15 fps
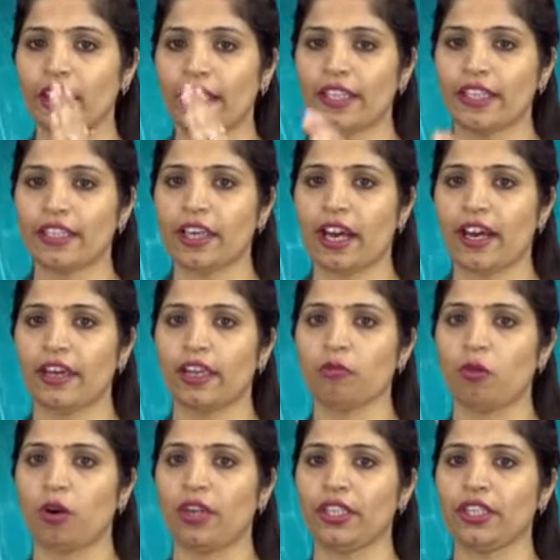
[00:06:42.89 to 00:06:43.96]
entire
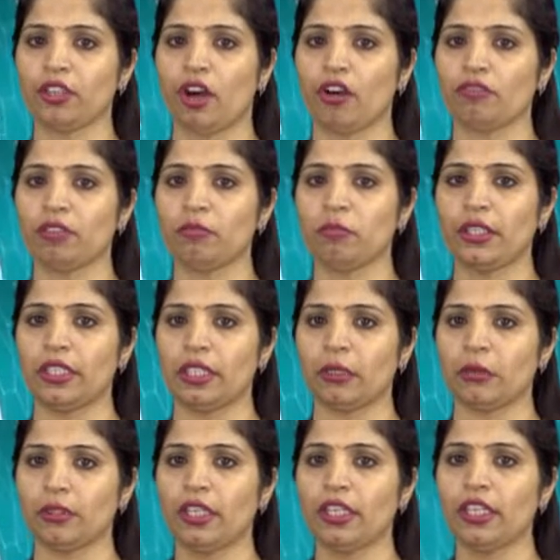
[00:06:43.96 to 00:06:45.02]
body of a
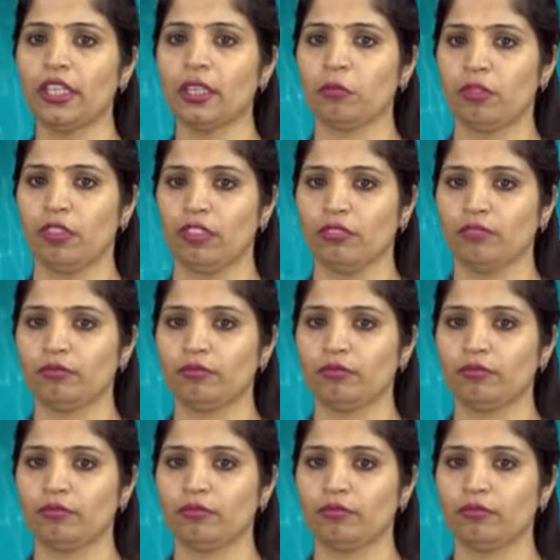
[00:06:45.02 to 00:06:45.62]
particular table.